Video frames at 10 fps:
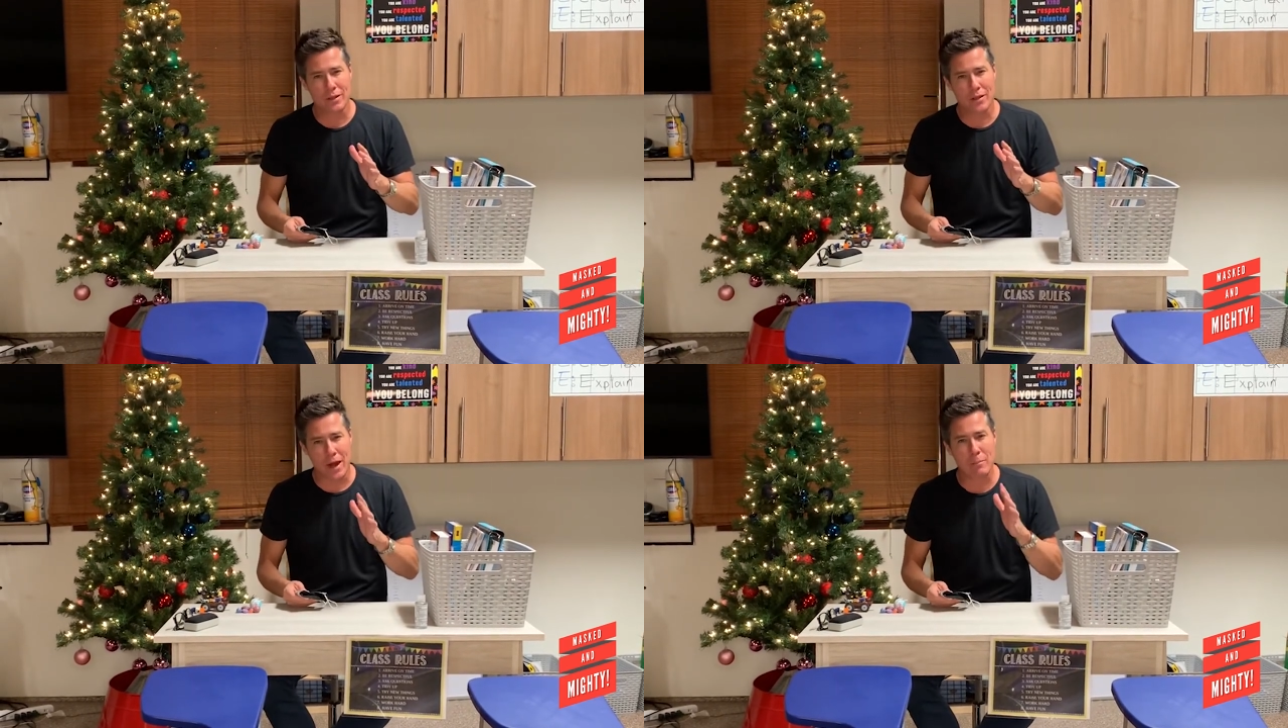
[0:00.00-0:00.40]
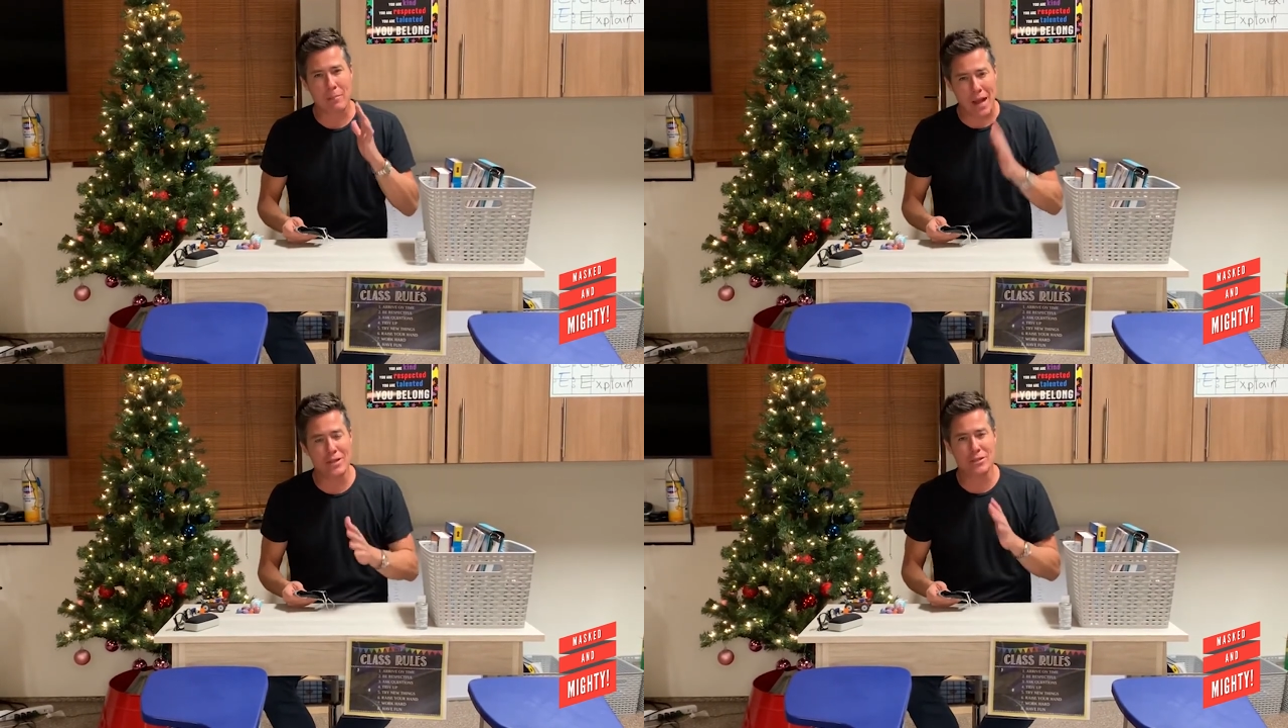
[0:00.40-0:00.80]
that I'm
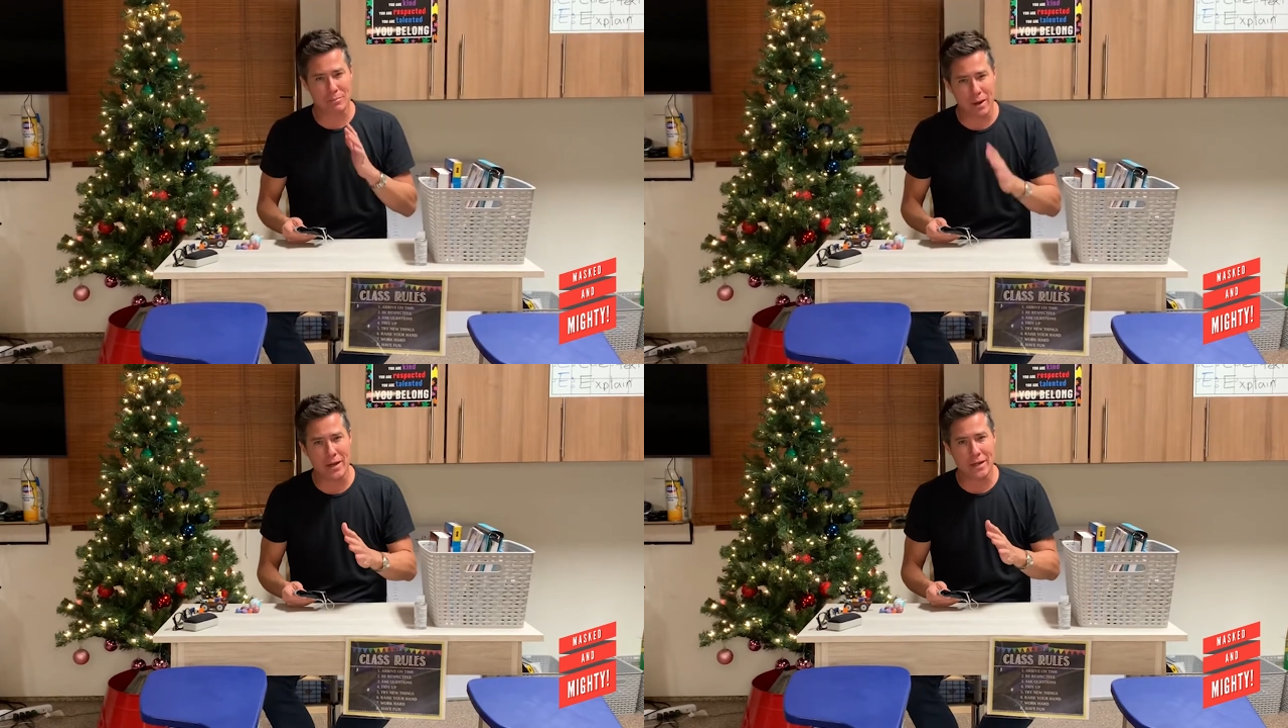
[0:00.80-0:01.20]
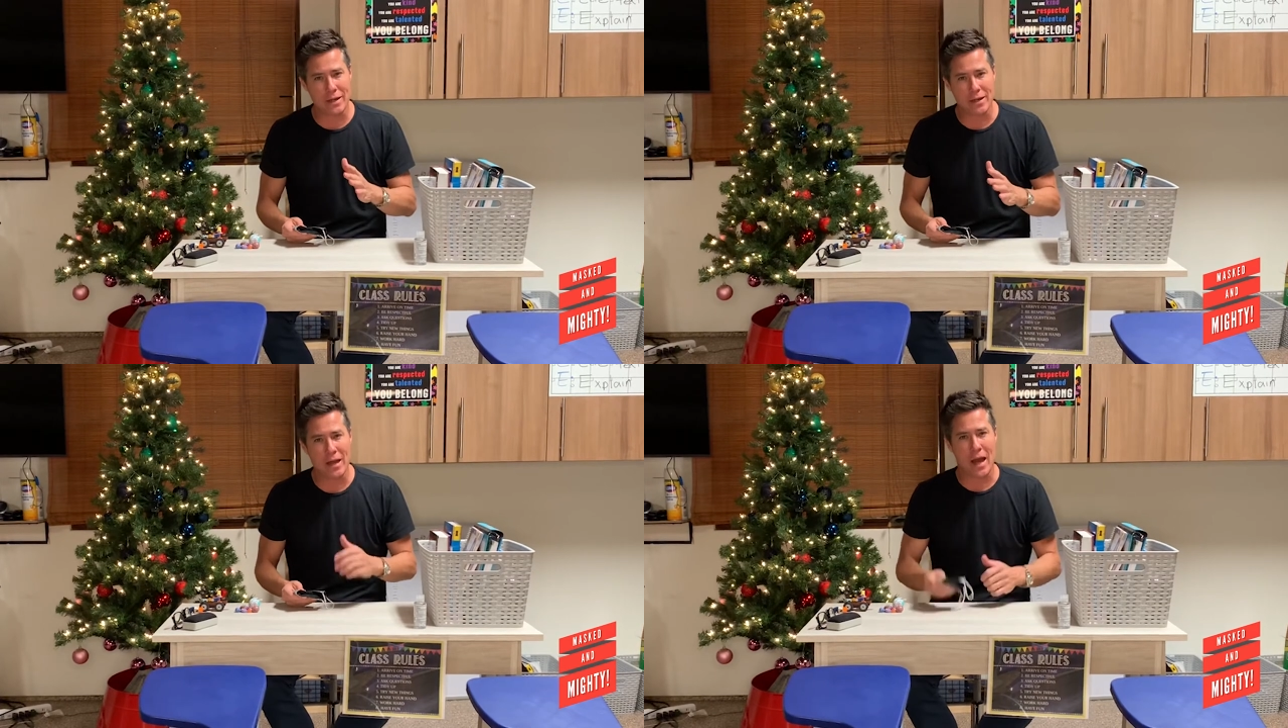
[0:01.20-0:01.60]
masked and
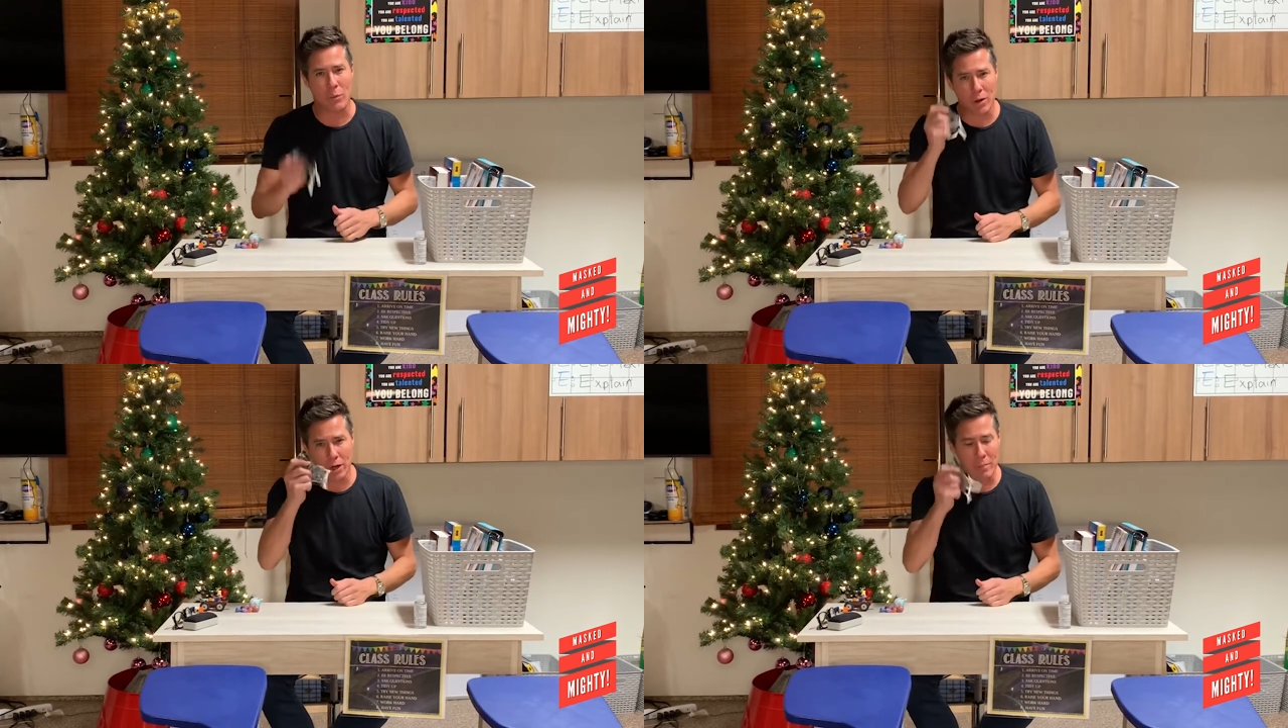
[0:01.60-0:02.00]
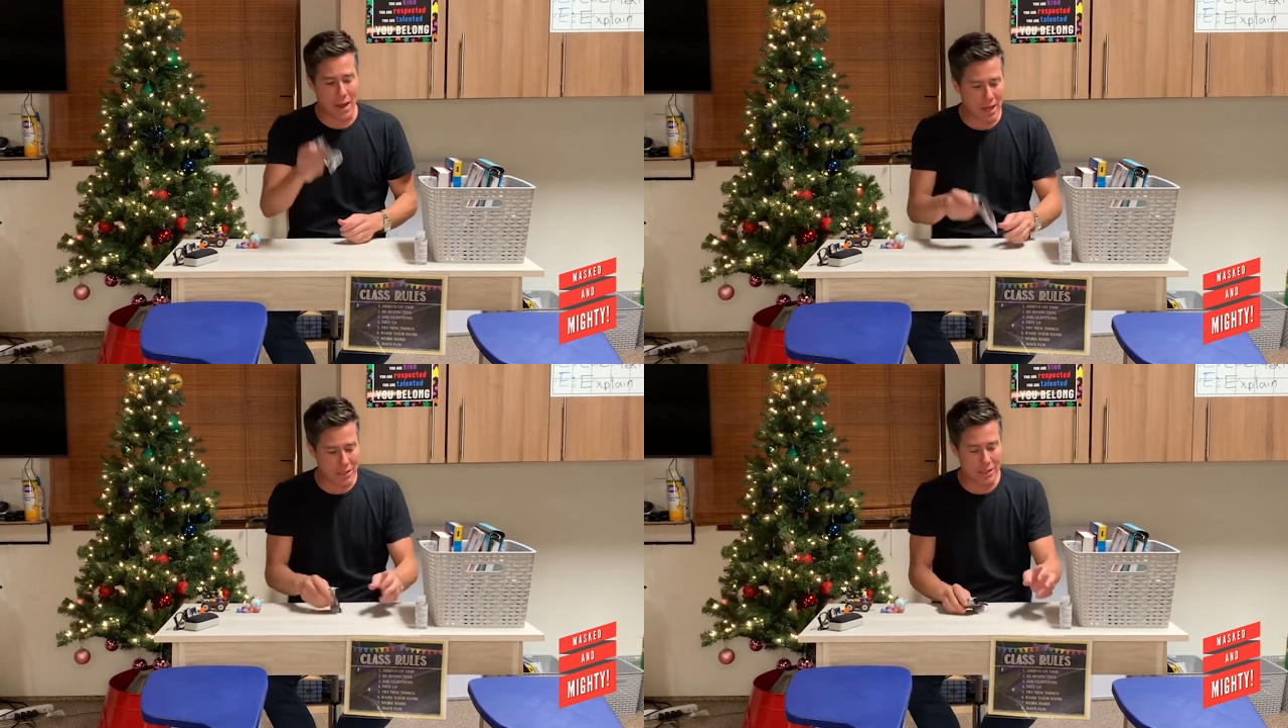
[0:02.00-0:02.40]
mighty, I wear a
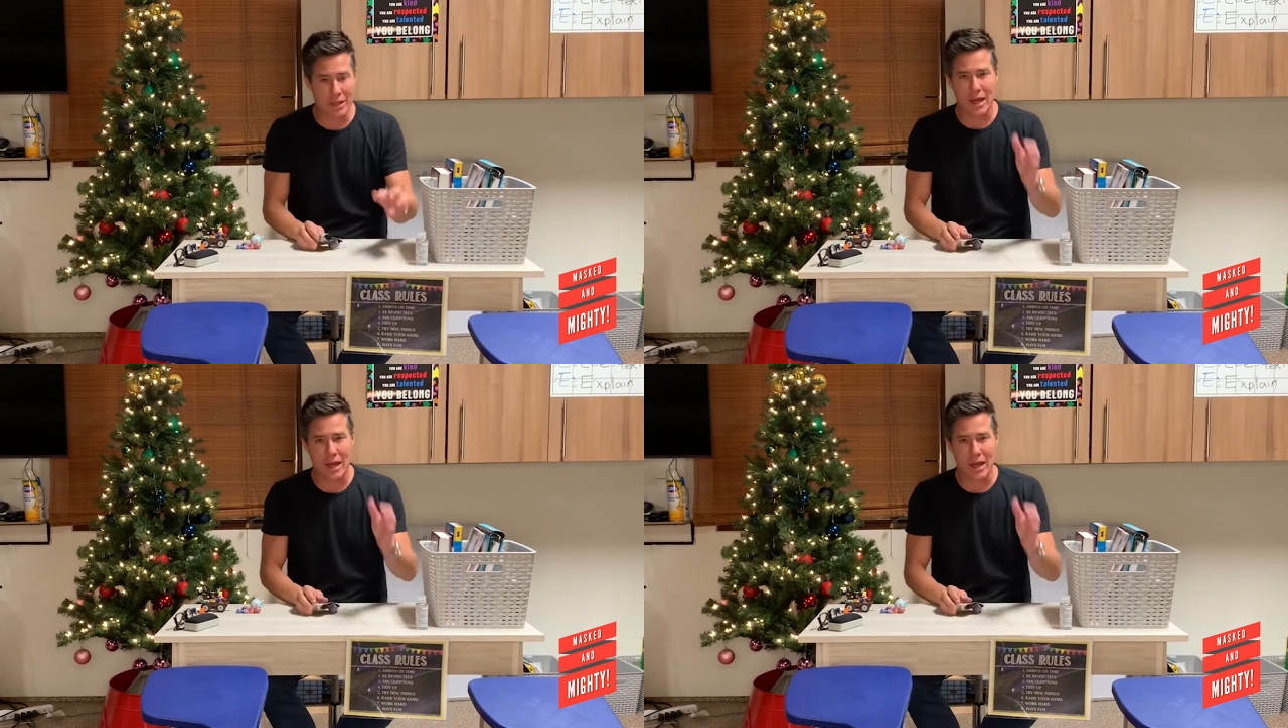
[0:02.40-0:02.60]
mask,